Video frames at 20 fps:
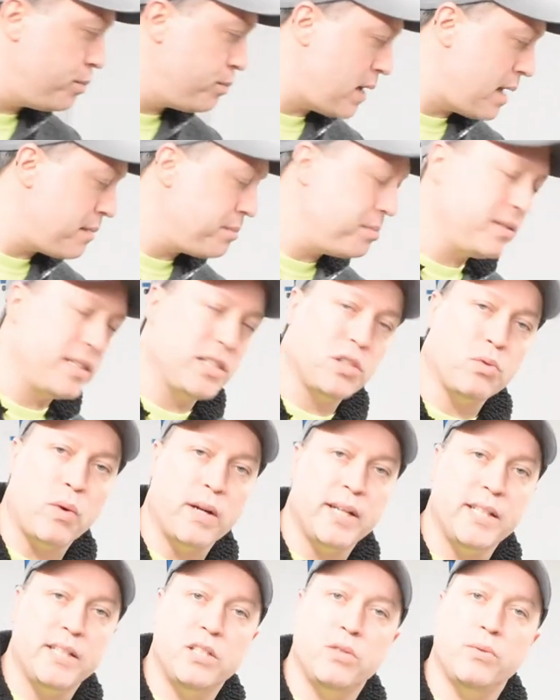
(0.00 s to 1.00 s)
probably
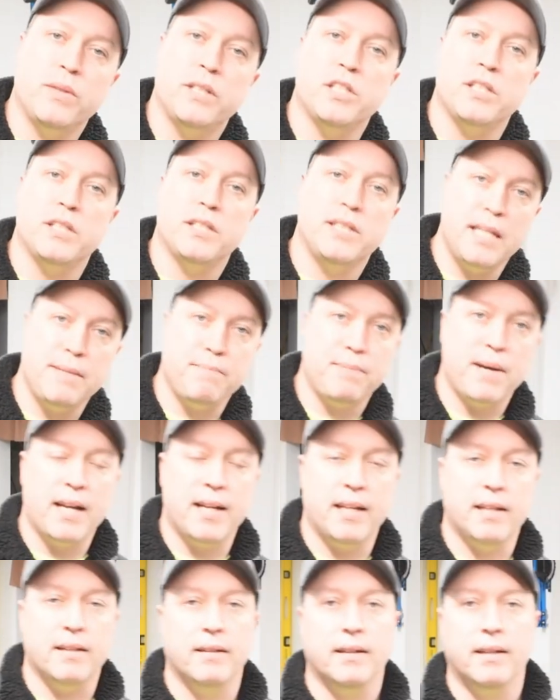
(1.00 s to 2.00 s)
twenty-two inches deep
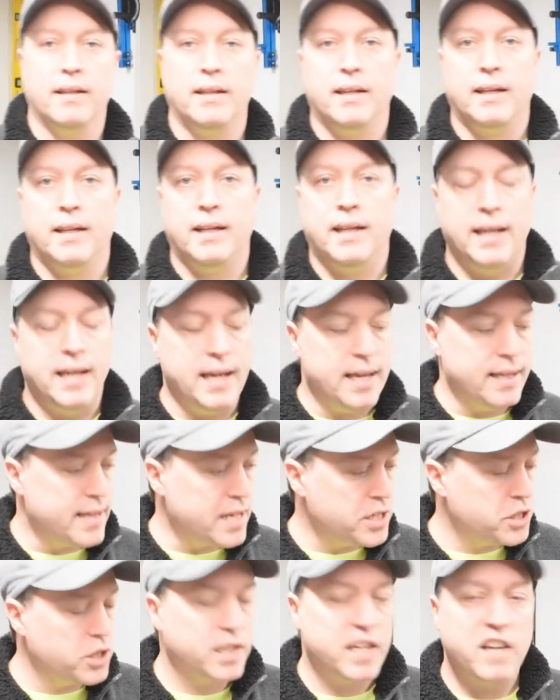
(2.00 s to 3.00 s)
on it, and
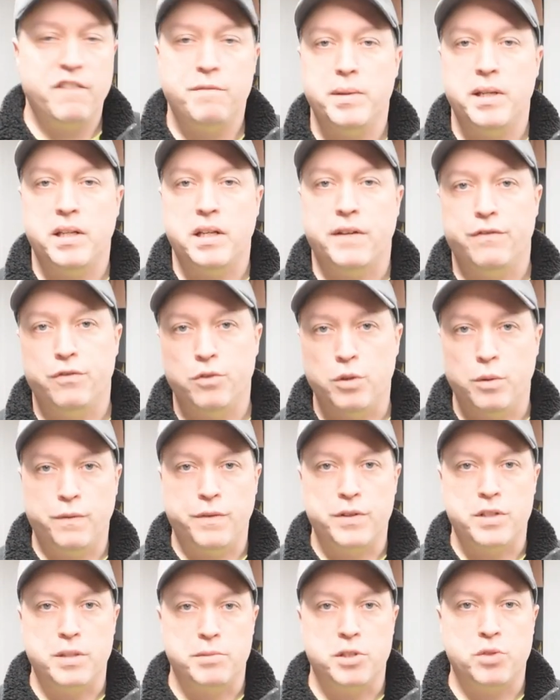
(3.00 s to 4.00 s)
that should give me enough room
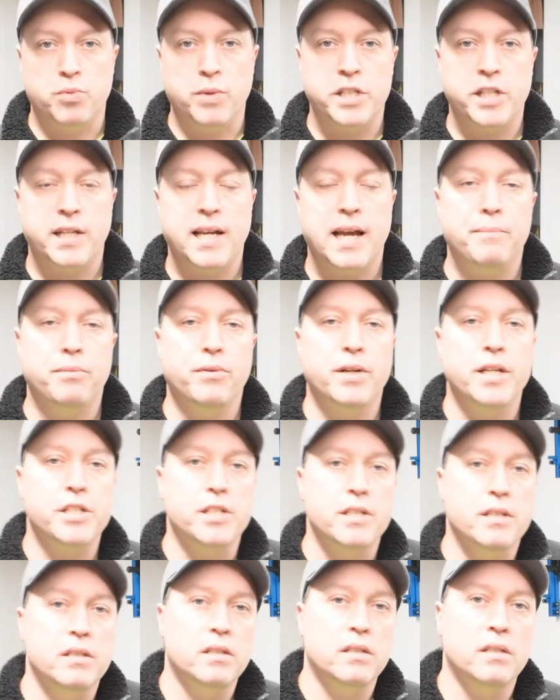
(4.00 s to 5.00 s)
for some switching
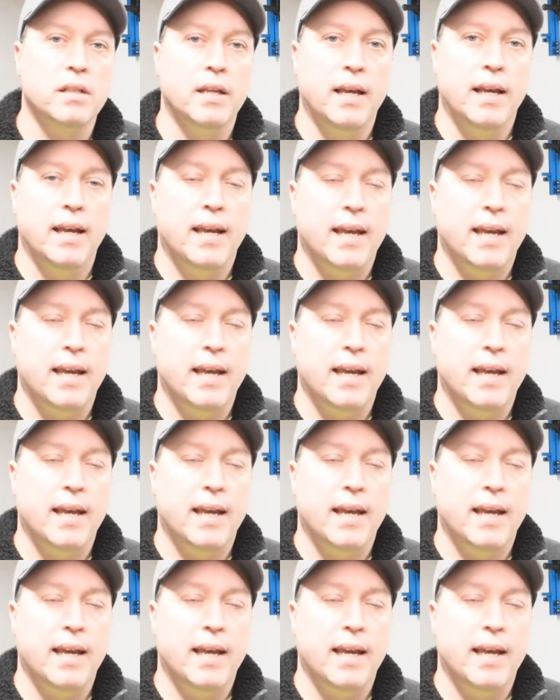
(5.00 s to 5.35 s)
operations.